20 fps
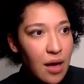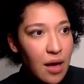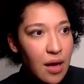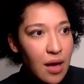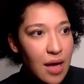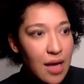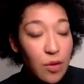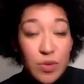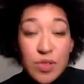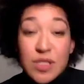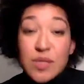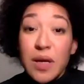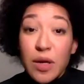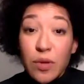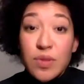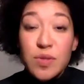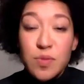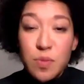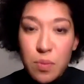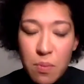and it was it
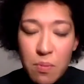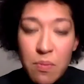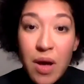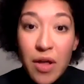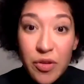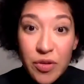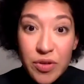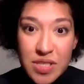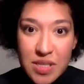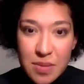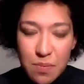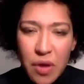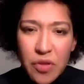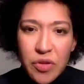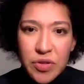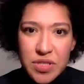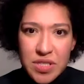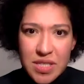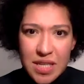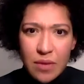was Mother's
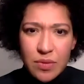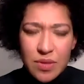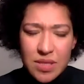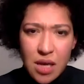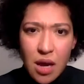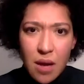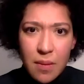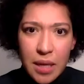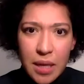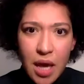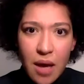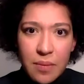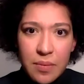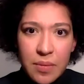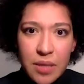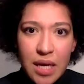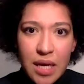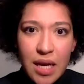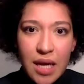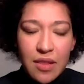Mother's Day was coming up,
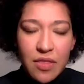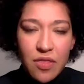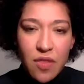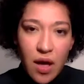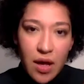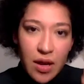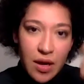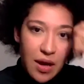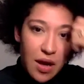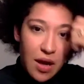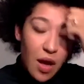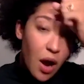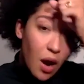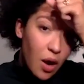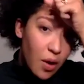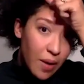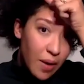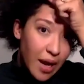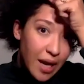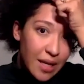and I thought,
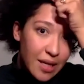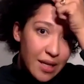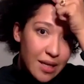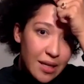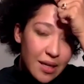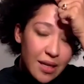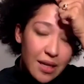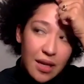all right,